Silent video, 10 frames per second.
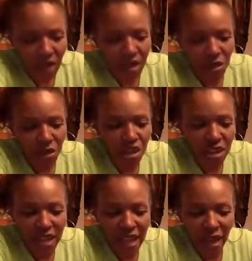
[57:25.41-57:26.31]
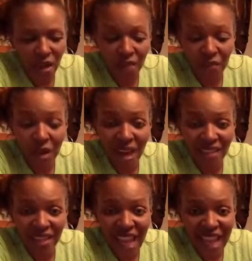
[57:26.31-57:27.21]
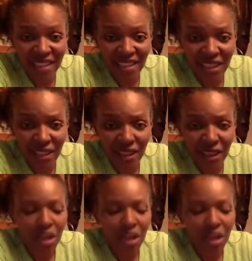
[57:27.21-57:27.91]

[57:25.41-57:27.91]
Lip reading: you should now, if you have elastic,